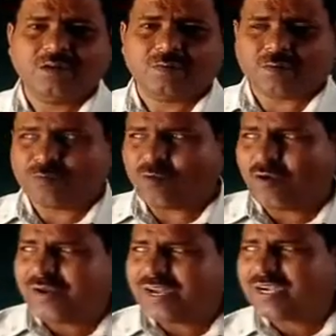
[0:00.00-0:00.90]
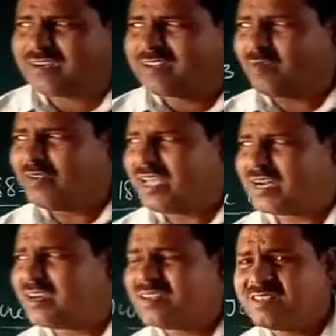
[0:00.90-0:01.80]
From morning till we
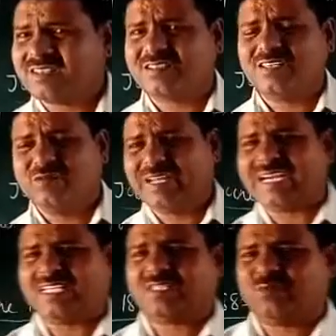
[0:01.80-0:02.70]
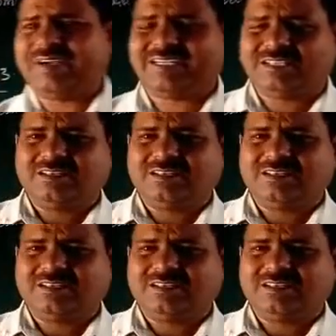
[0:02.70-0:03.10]
are under the sun, we get a sweat.